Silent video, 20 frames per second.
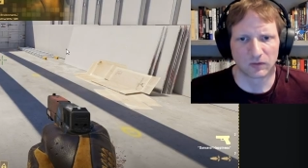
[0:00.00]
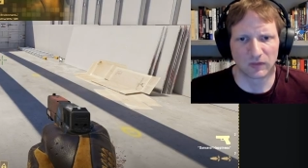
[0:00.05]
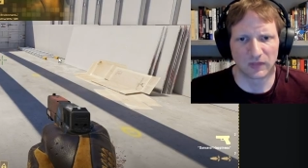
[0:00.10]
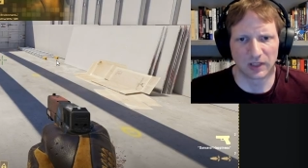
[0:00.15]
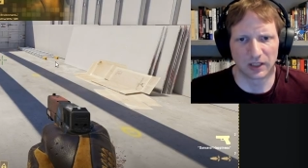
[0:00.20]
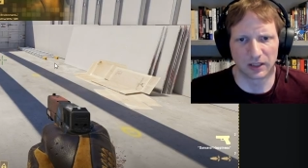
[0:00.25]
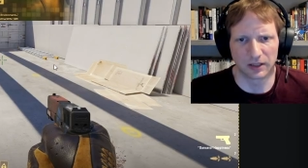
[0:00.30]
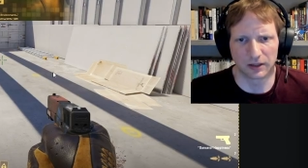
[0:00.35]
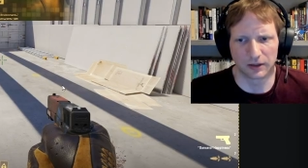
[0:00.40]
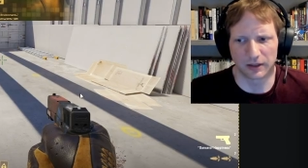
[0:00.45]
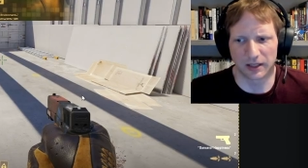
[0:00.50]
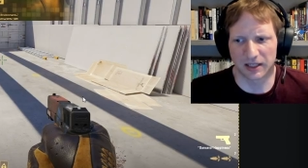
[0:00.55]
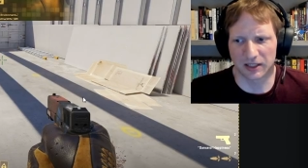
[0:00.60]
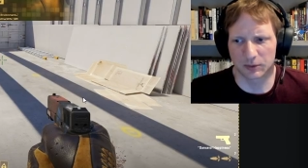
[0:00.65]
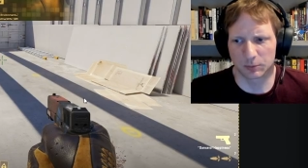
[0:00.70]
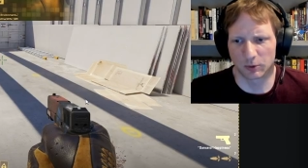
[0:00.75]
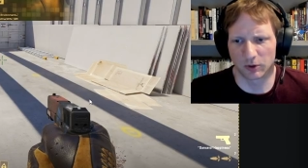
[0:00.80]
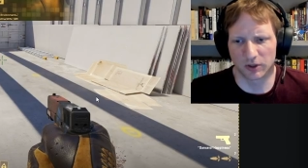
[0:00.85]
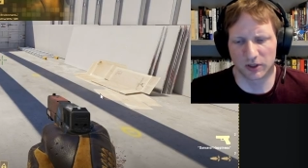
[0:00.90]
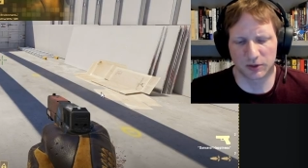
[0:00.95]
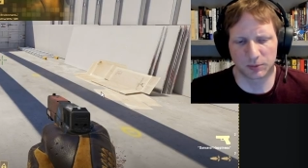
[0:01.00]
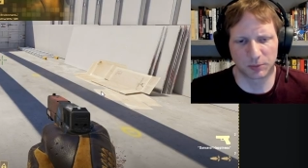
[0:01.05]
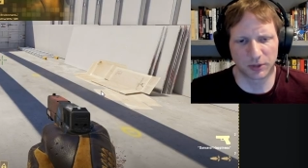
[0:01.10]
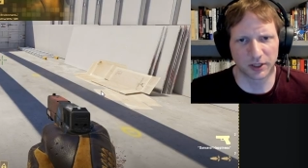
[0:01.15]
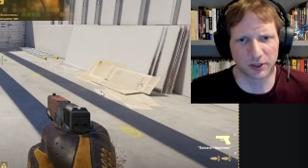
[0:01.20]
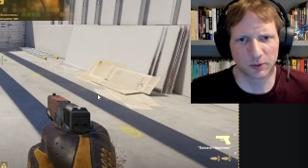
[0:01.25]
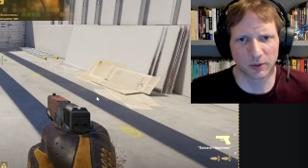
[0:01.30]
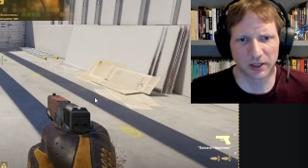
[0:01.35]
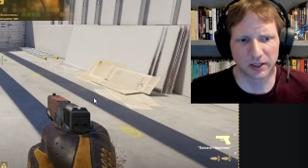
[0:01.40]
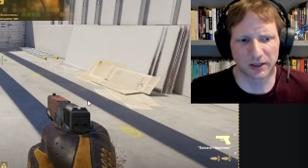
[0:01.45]
It'll export. It's
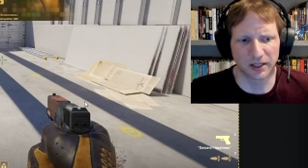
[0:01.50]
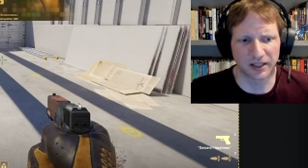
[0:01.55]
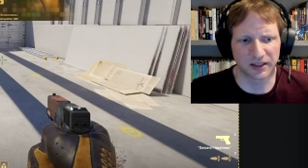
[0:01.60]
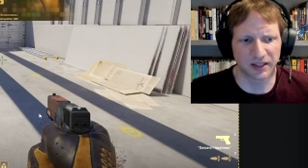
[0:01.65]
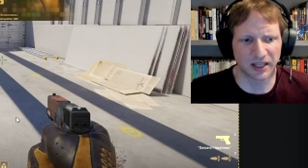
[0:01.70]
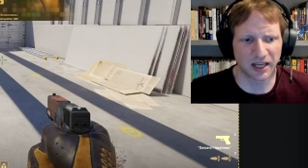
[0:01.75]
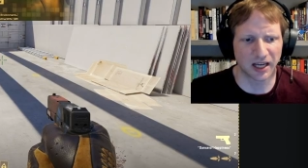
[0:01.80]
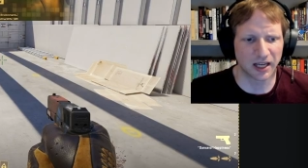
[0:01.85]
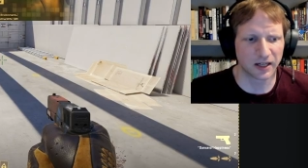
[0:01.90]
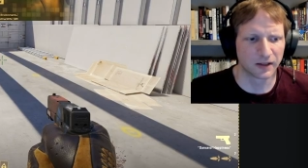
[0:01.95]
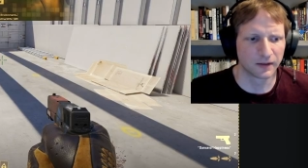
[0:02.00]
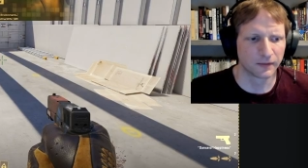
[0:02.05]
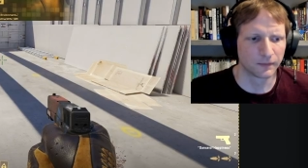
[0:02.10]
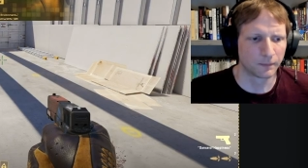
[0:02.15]
pretty quick like that.